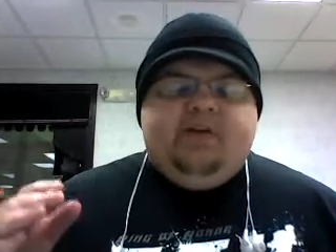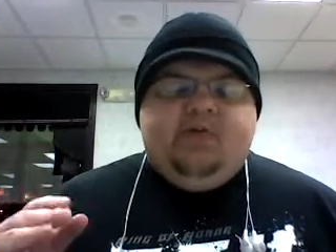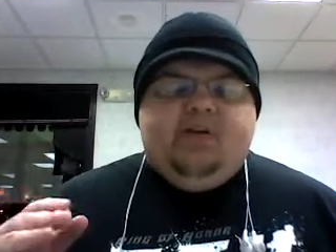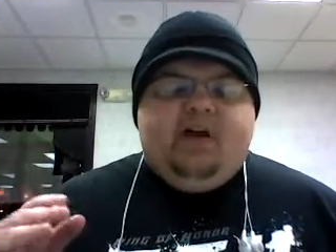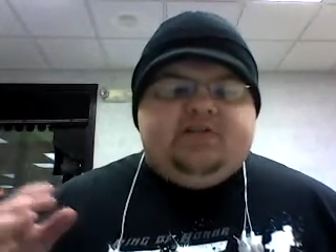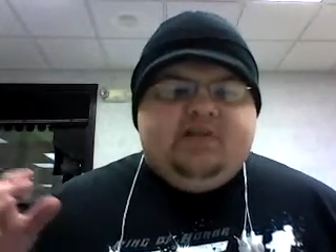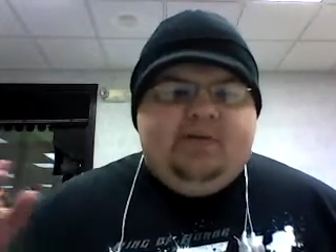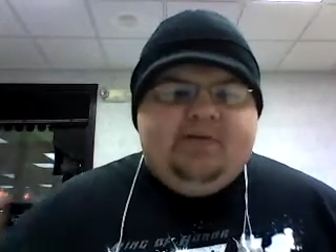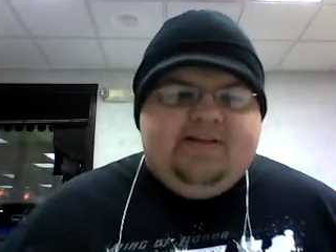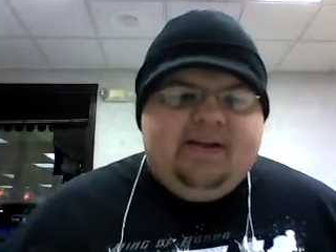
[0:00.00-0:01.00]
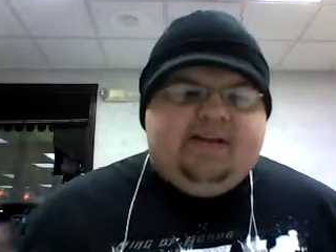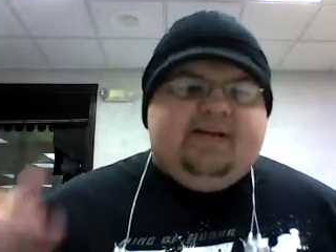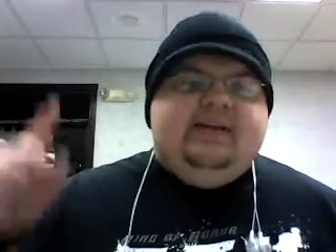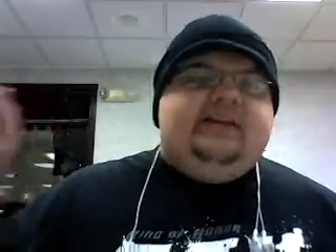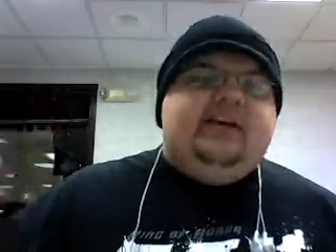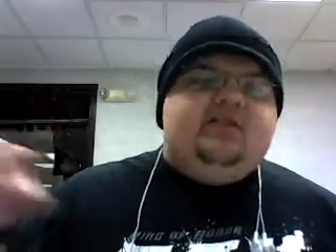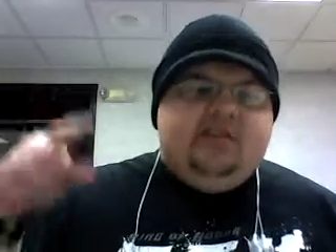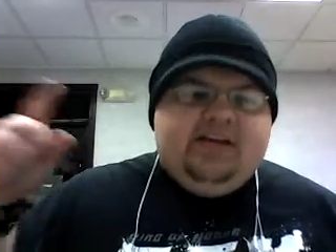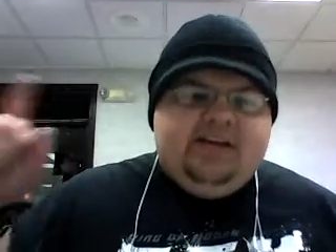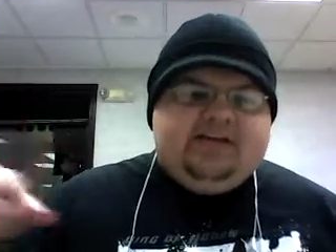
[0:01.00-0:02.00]
Ring of Honor is a company that
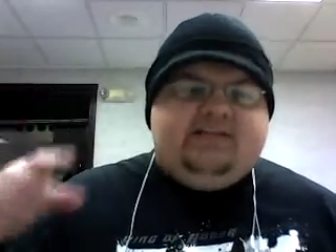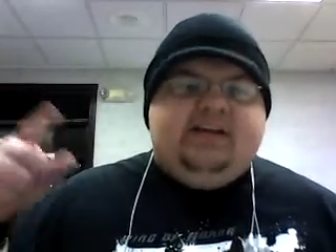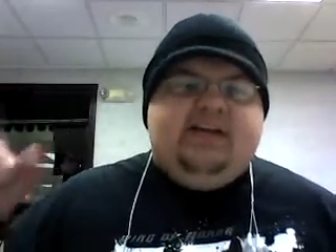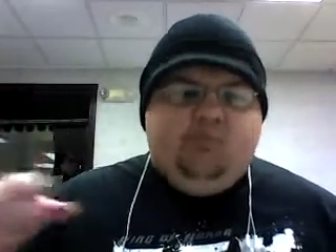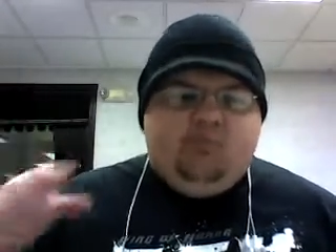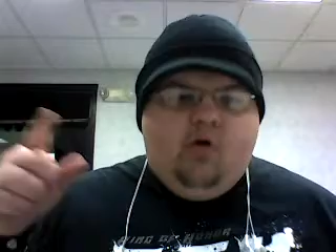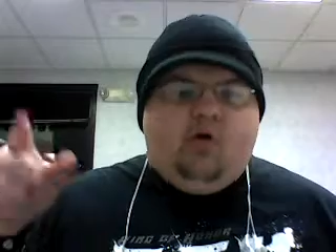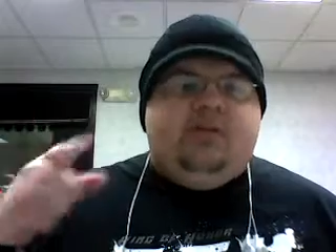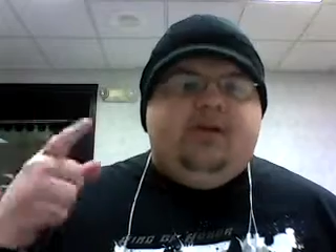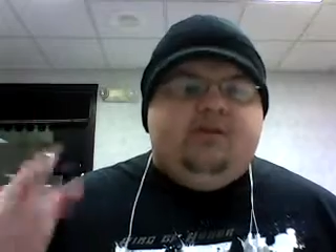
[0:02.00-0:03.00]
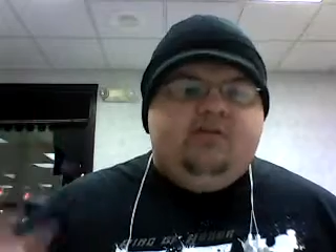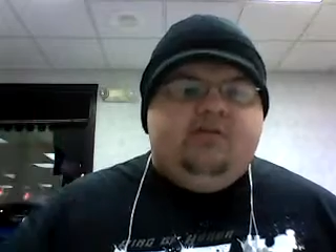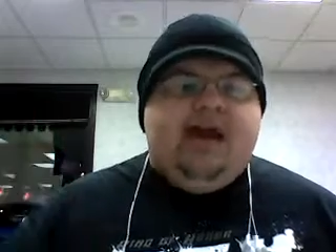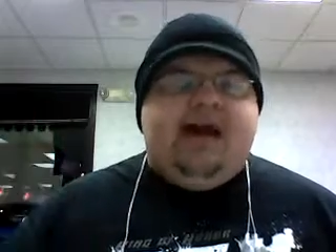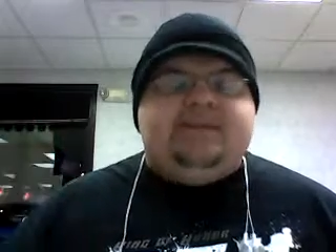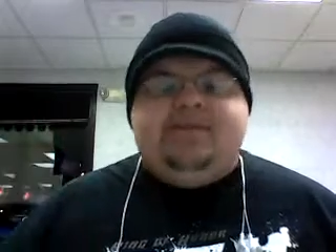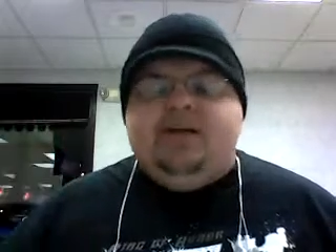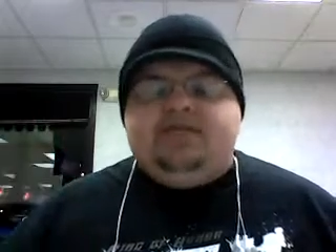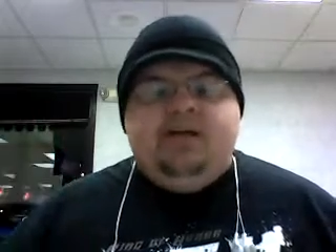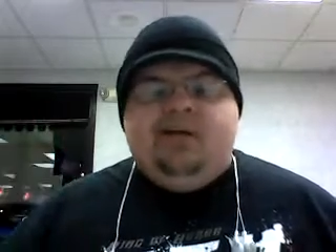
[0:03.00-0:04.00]
continually needs to keep rolling in new guys
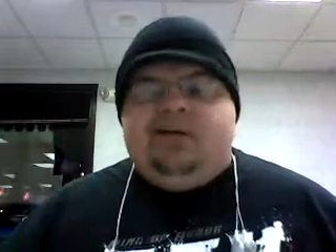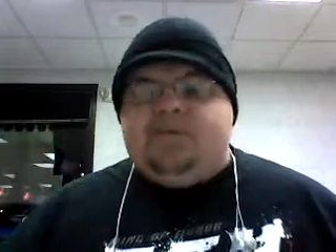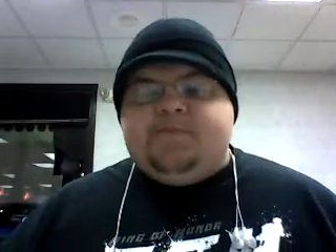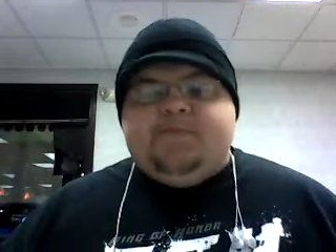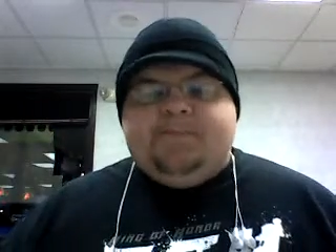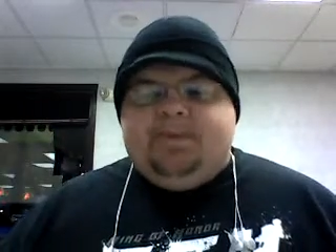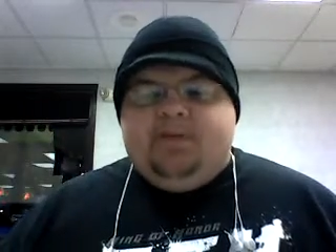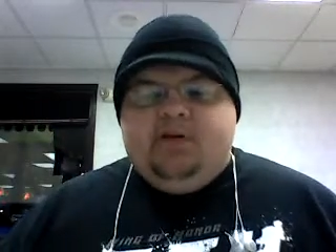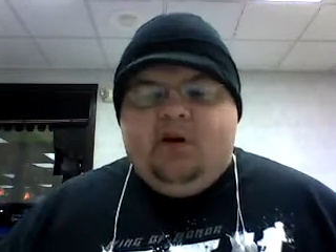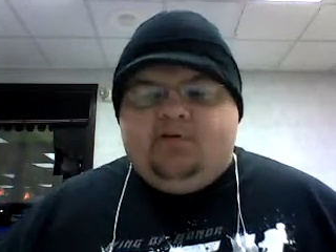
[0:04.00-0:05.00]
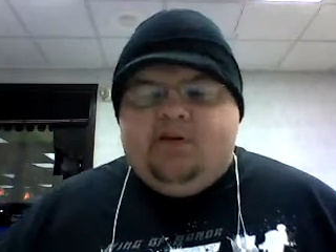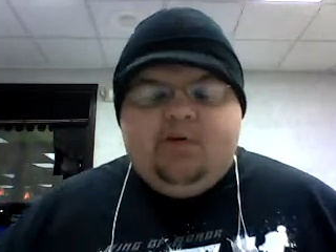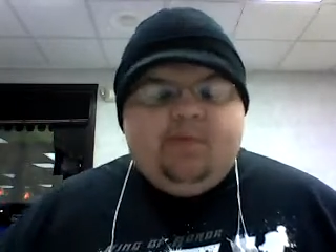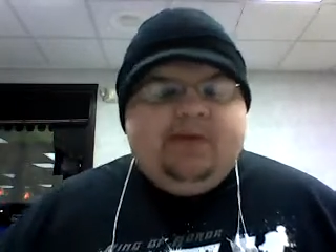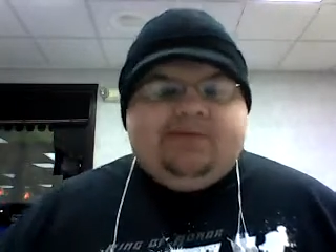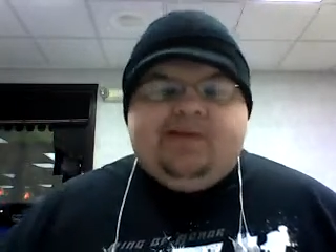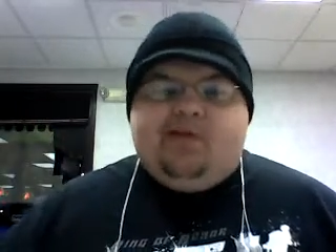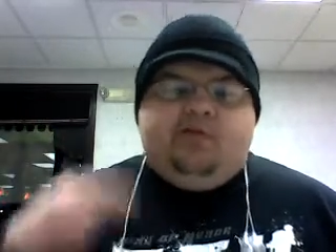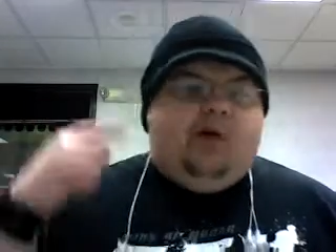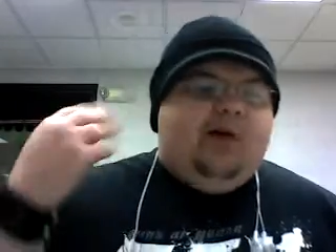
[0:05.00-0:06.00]
because, you know, WWE is going
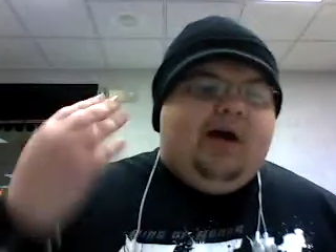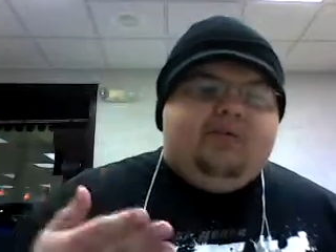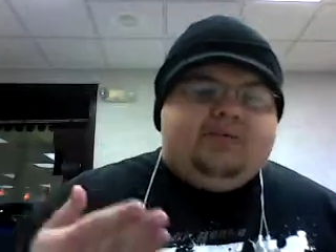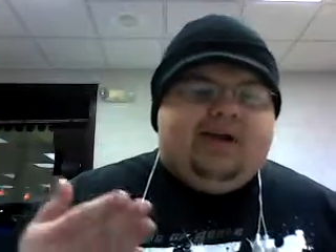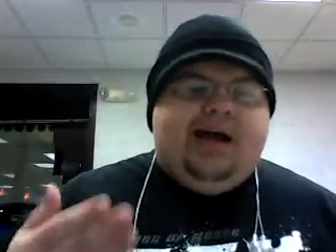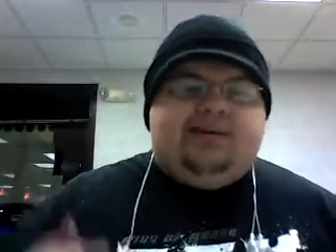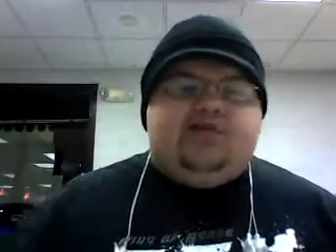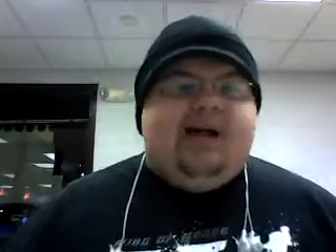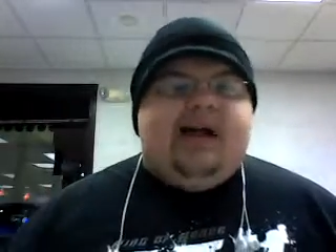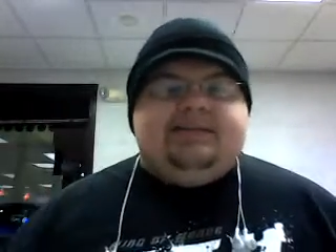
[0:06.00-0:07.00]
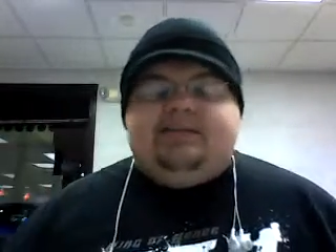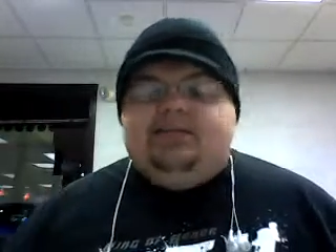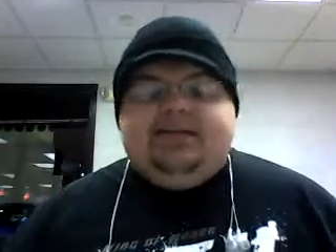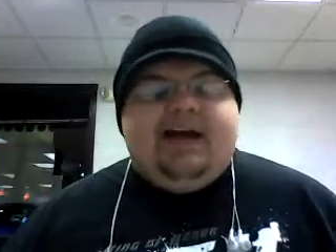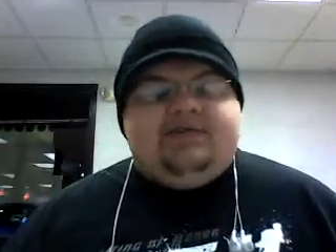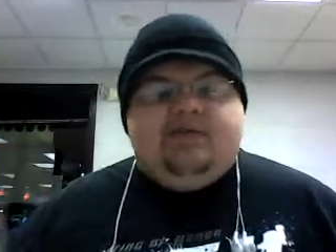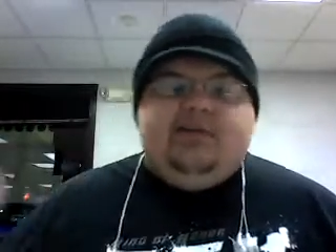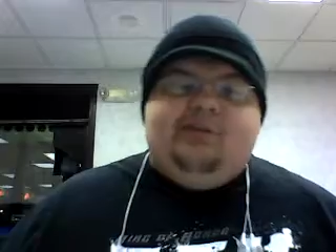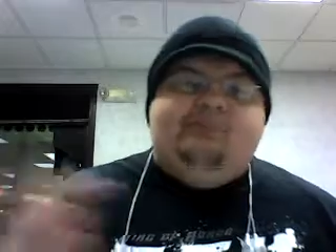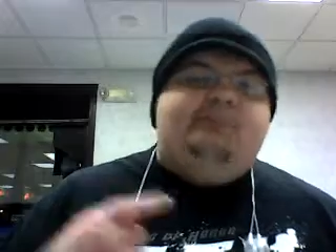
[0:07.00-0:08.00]
to throw out those contracts and these guys are
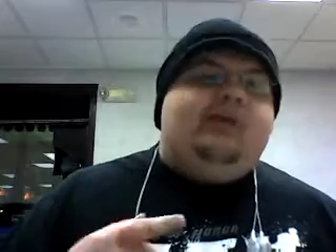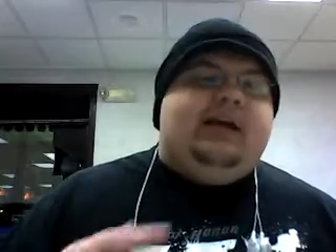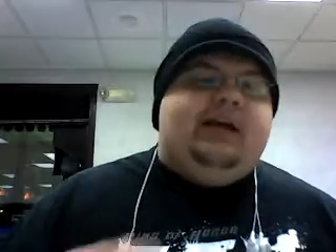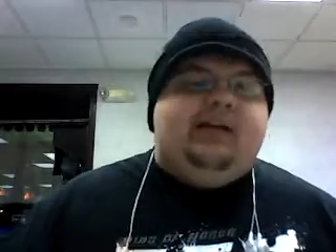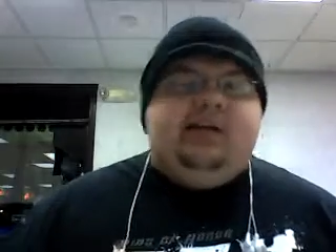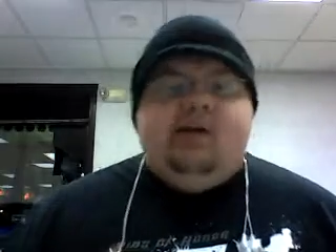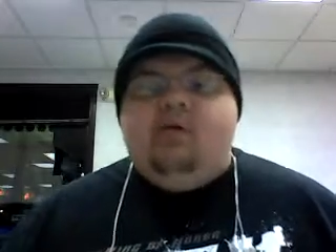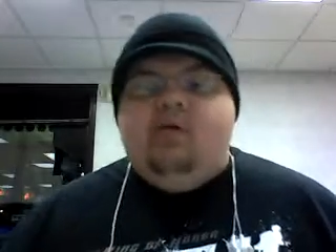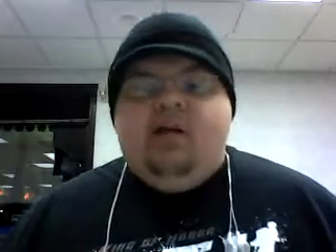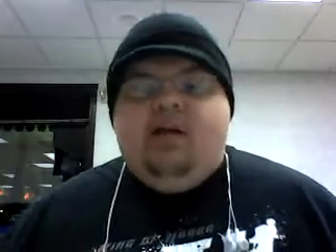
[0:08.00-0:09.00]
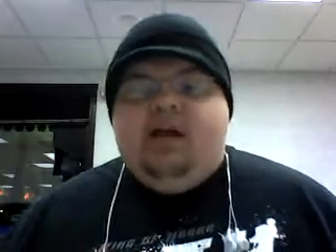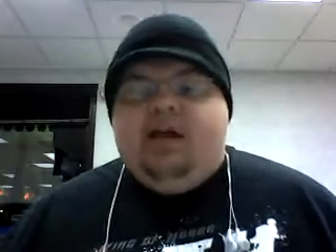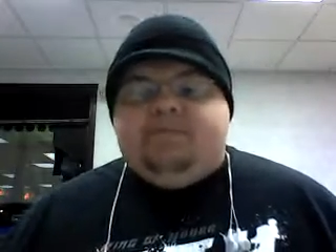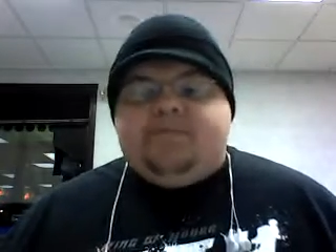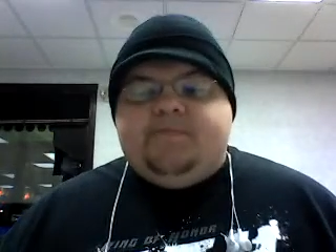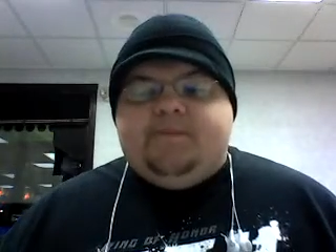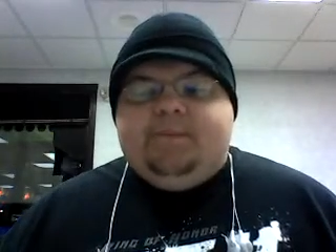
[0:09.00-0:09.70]
going to book it, you know, and